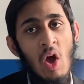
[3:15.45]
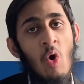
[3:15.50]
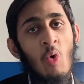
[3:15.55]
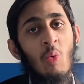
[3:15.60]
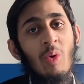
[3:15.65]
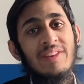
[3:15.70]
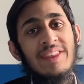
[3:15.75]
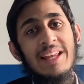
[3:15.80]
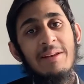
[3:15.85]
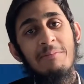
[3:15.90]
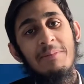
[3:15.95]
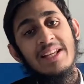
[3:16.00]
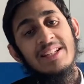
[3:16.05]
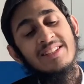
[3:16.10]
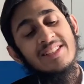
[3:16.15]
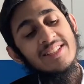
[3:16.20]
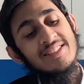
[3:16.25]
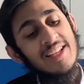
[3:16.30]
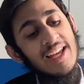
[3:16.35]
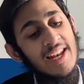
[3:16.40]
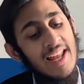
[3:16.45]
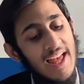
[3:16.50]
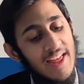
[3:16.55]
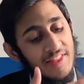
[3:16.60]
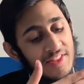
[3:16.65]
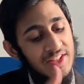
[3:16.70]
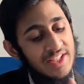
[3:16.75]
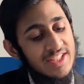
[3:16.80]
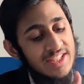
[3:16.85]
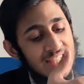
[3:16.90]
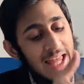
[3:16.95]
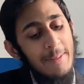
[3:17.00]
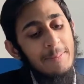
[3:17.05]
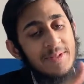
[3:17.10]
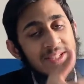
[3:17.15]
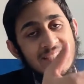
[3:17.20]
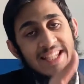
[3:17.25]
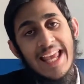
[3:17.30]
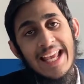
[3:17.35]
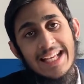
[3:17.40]
What that means is that the
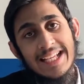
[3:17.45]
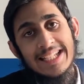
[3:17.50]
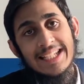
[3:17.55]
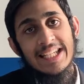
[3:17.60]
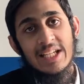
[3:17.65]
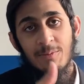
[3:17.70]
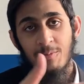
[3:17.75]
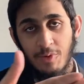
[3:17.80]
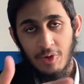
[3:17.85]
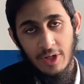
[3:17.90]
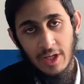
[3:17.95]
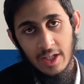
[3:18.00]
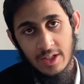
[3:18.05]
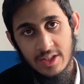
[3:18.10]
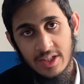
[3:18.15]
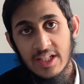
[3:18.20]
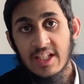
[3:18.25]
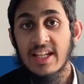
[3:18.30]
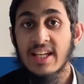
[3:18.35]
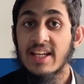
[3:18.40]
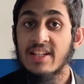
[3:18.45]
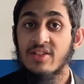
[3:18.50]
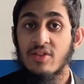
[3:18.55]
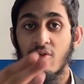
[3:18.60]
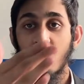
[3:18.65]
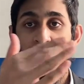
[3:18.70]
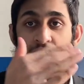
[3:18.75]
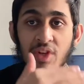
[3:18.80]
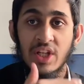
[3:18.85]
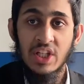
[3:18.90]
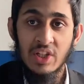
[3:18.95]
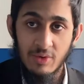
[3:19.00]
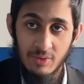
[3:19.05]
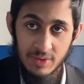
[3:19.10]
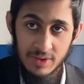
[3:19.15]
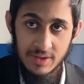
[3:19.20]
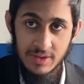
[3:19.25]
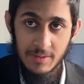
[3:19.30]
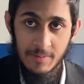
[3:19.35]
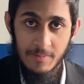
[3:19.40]
steps taken in production is
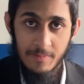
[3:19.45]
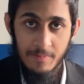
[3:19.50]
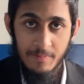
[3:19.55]
reduced.